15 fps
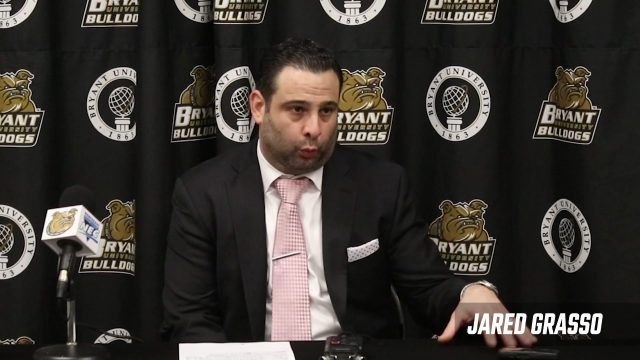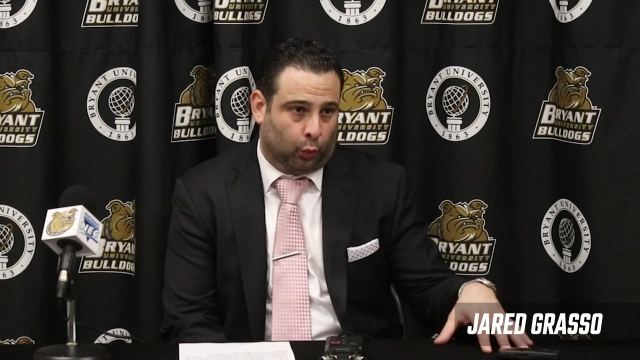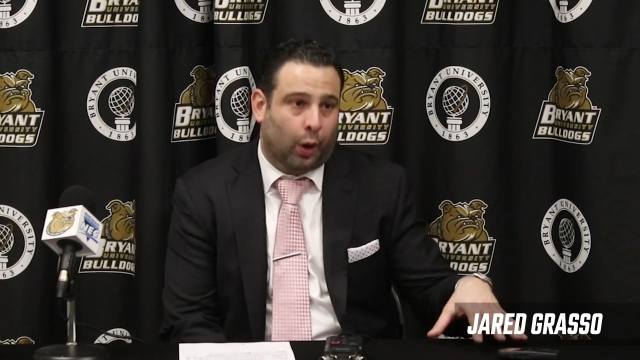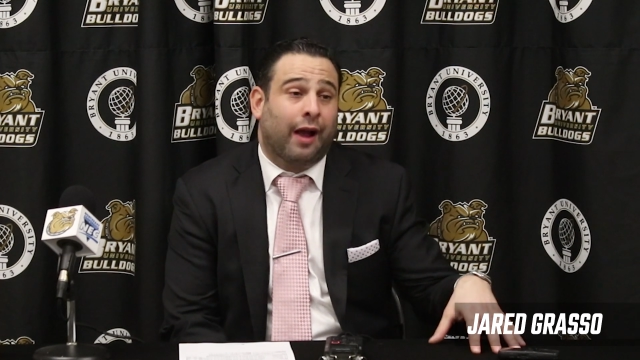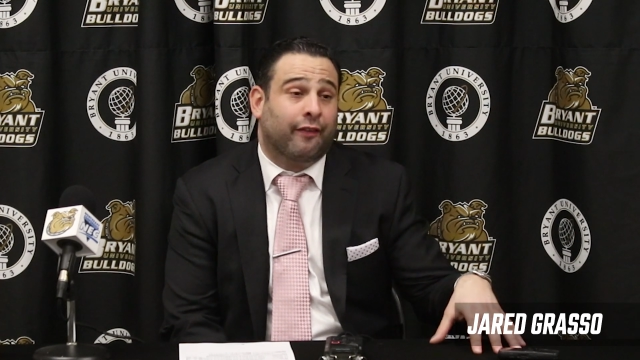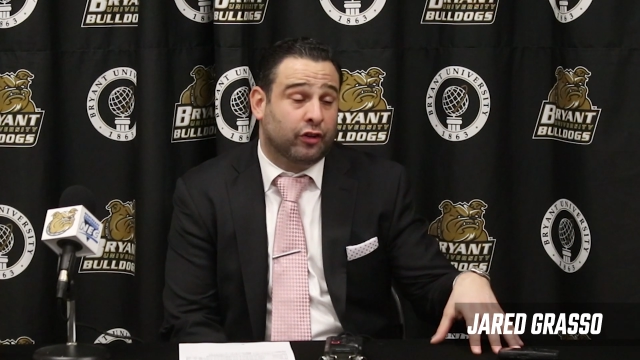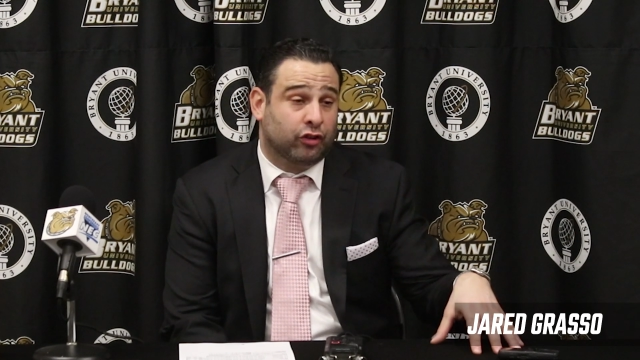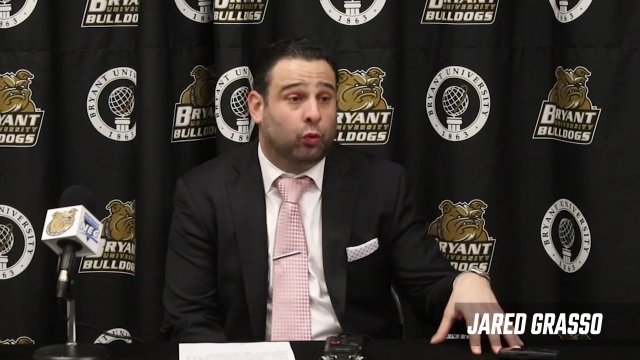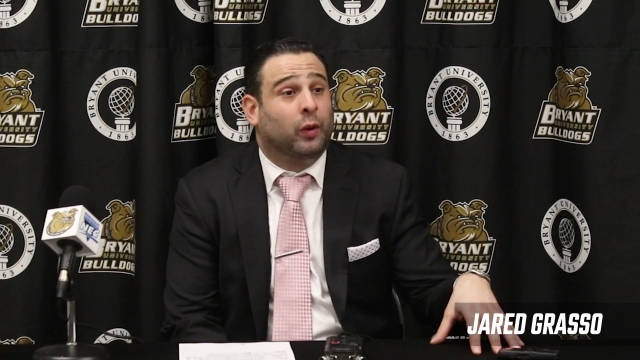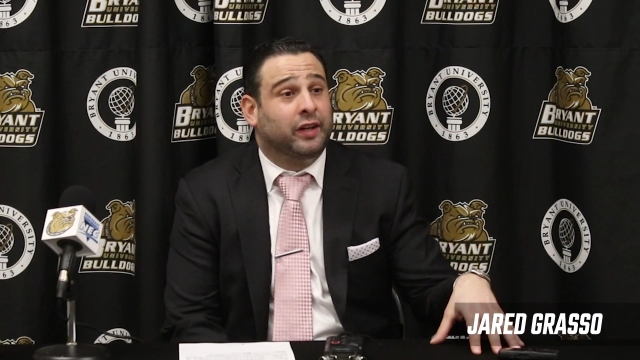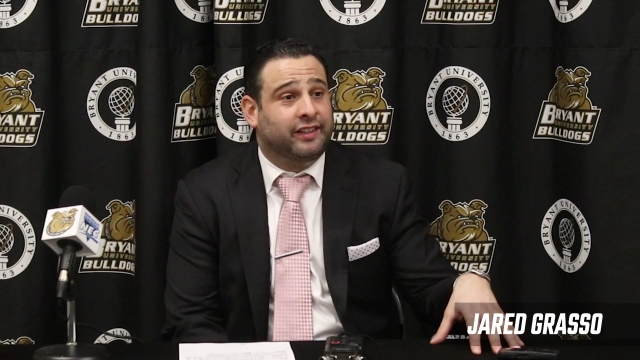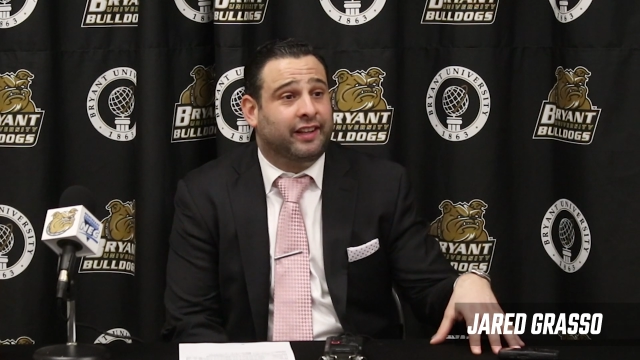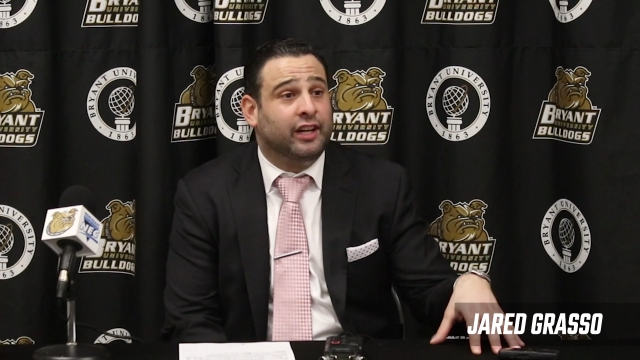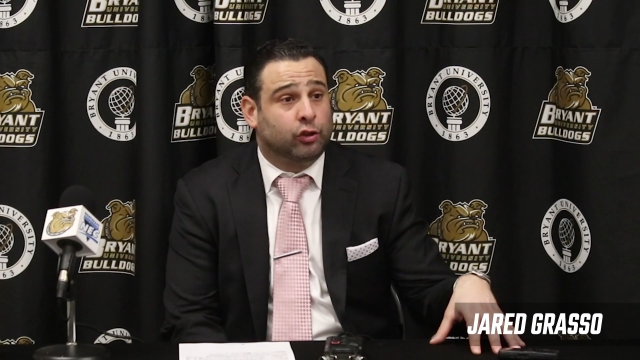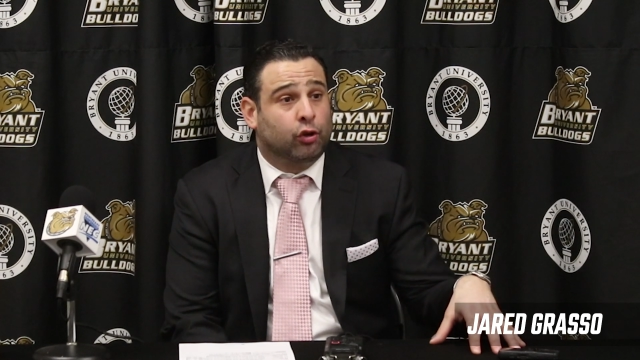We we're having a
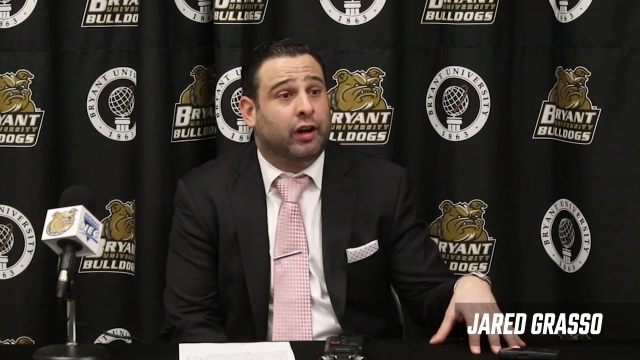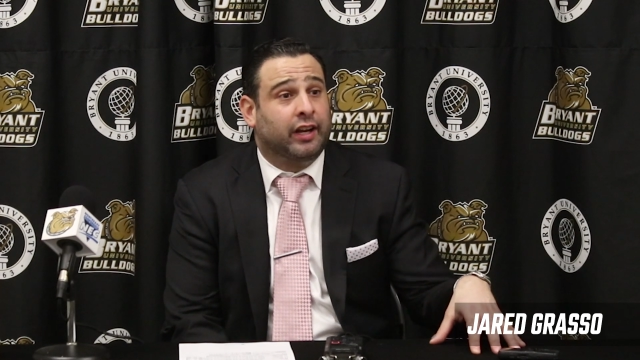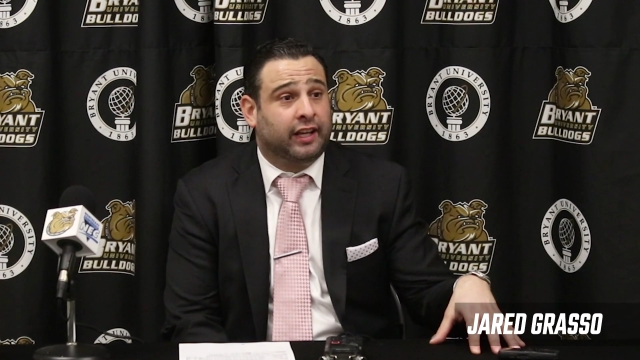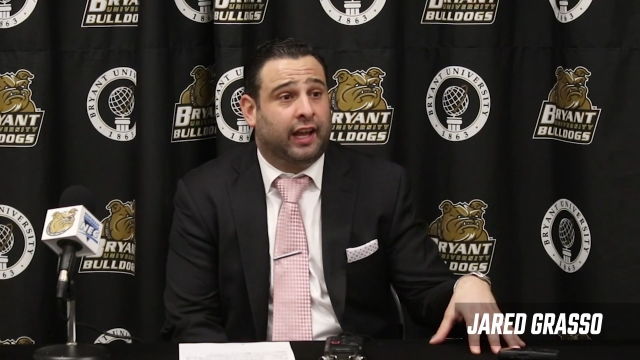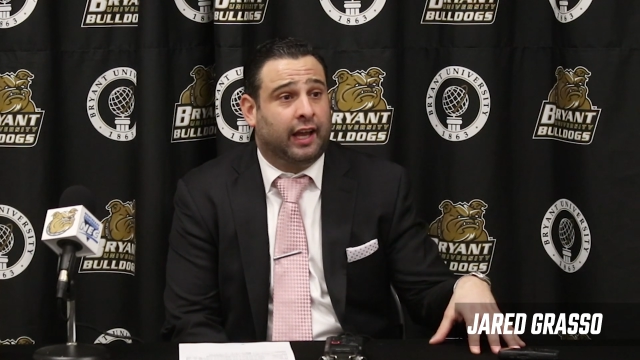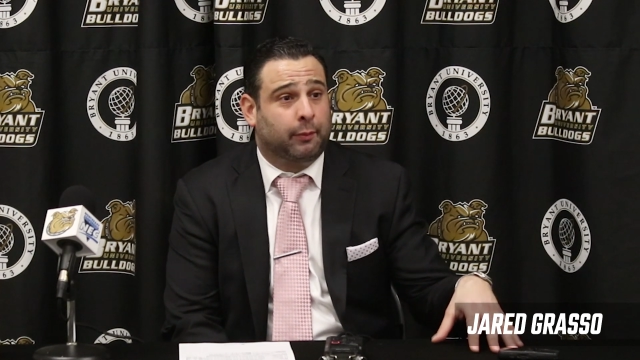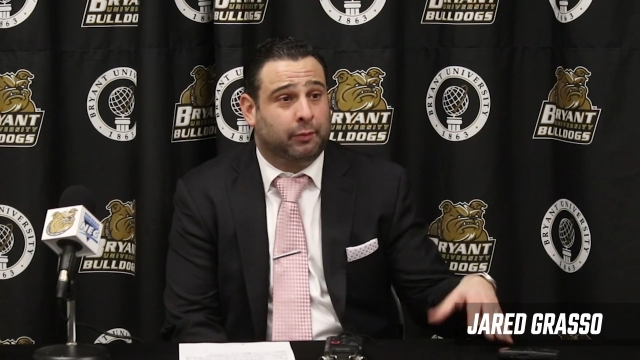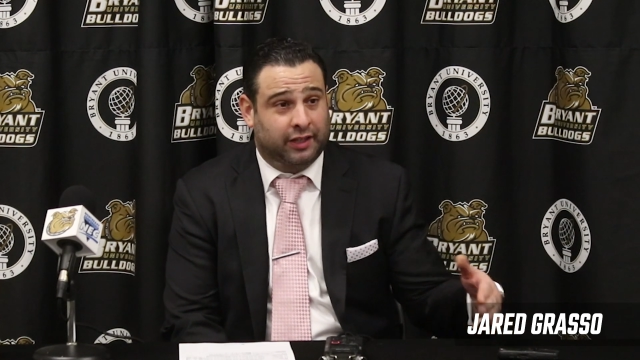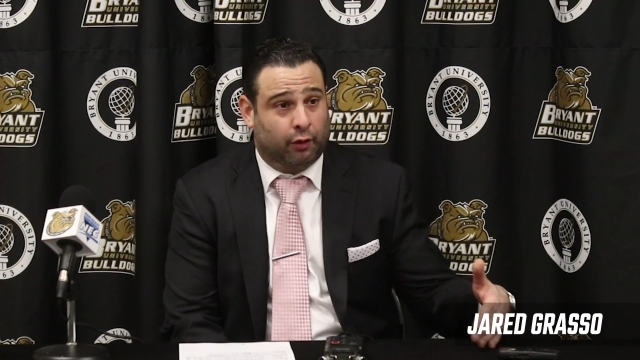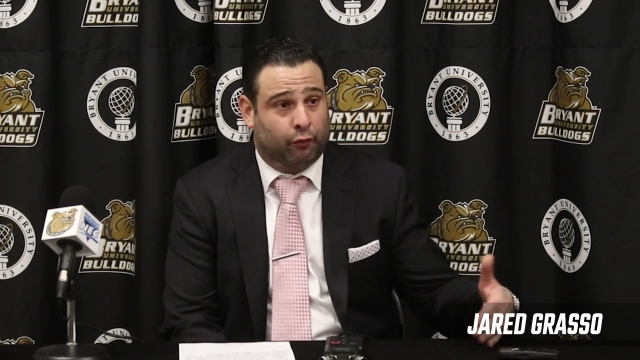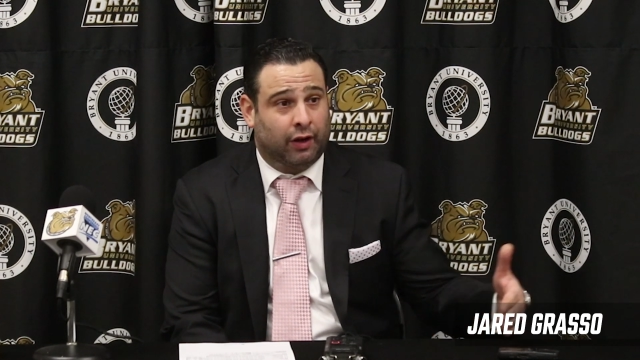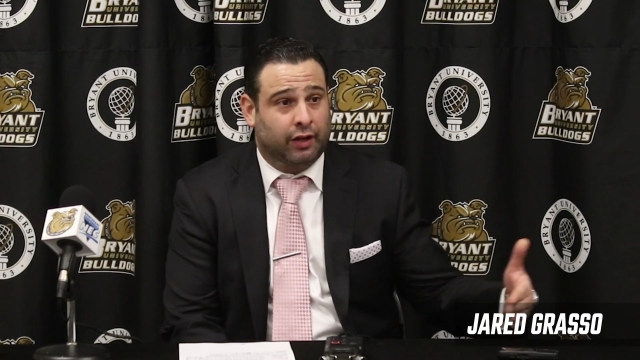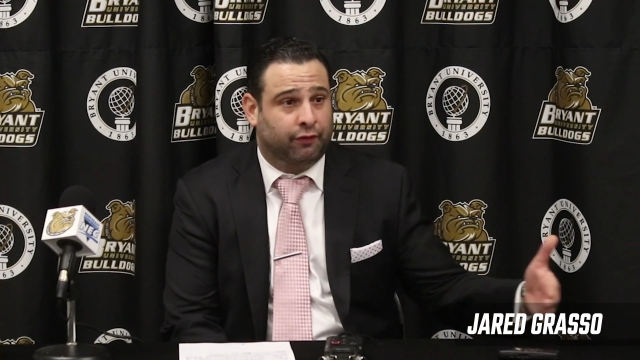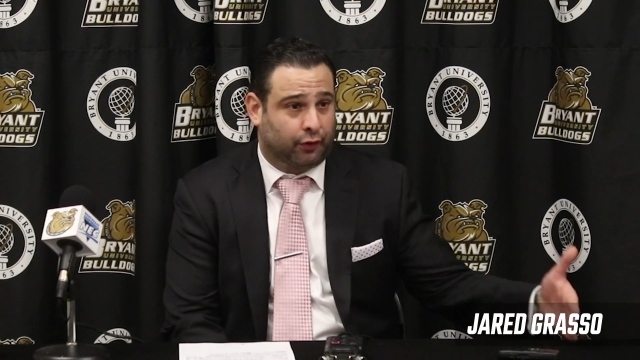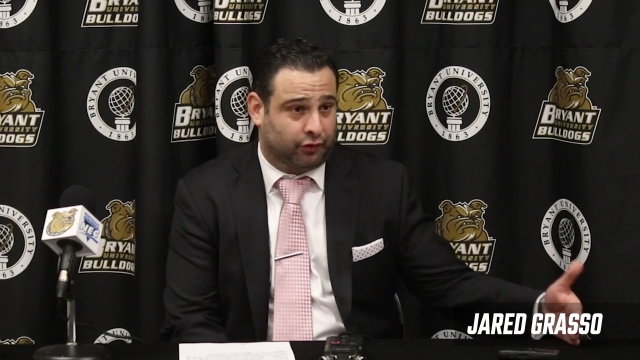20-day training camp to get
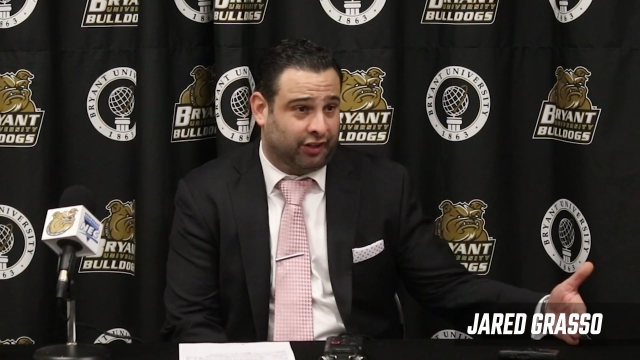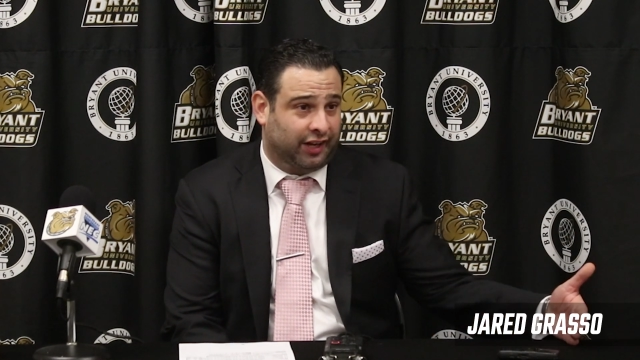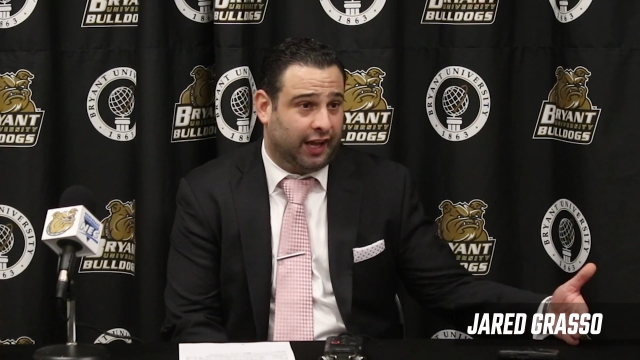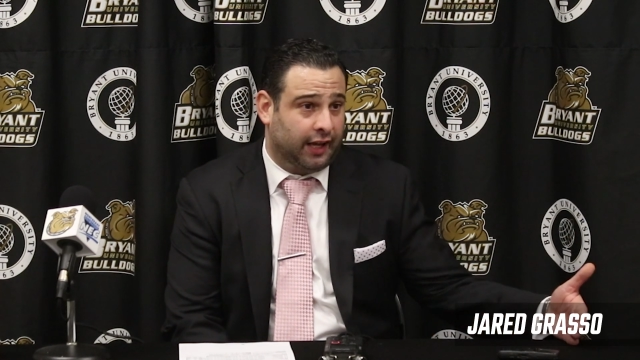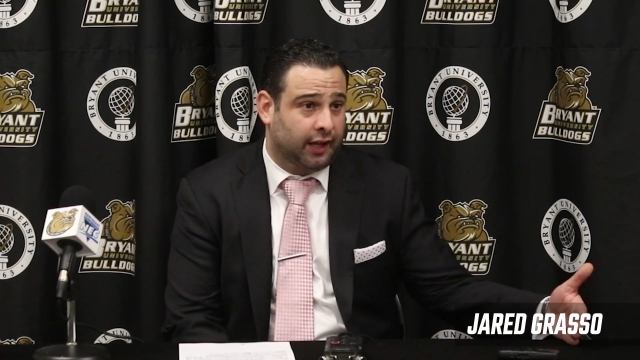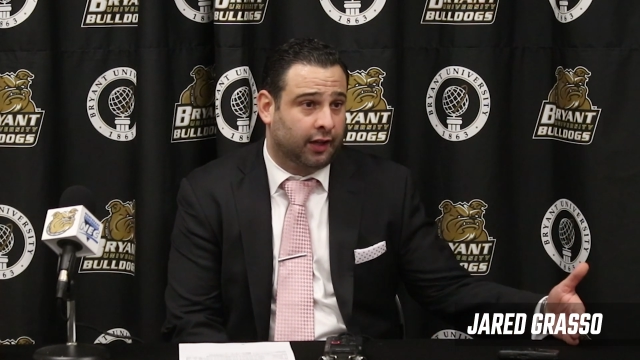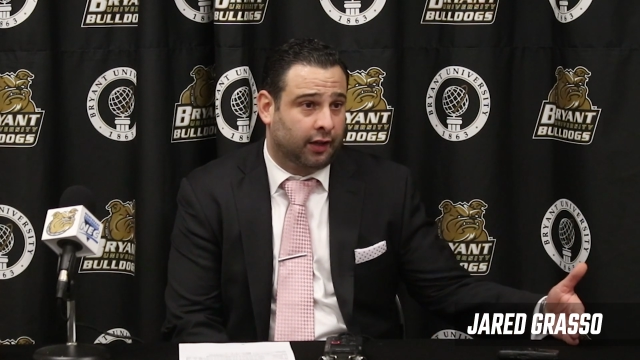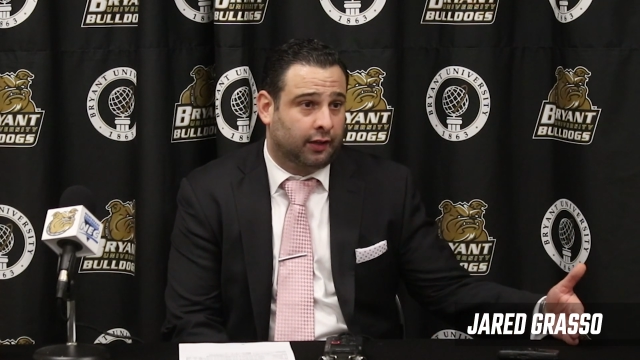ready for today,